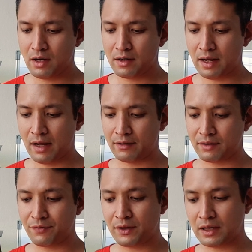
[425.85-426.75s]
that
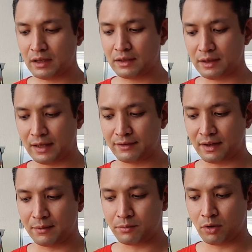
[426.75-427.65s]
different color lights
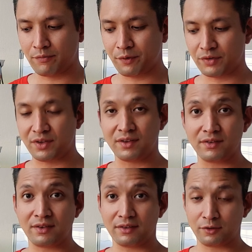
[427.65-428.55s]
are absorbed for
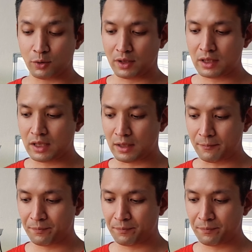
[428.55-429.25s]
synthesis to occur.